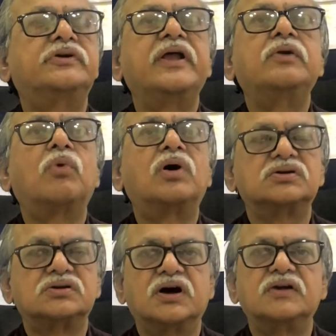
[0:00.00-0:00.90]

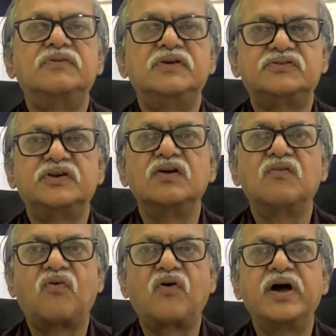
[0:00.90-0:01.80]
rainwater
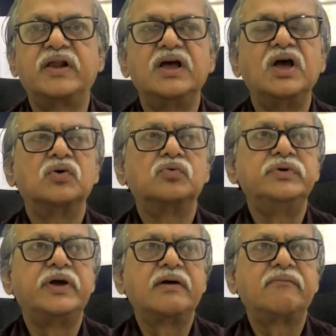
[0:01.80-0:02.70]
harvesting, where
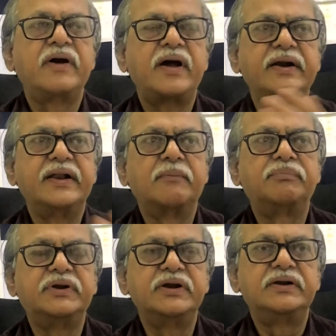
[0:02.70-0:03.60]
we have
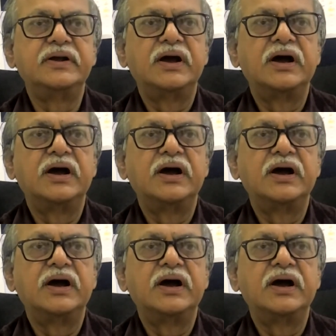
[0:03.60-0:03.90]
adapted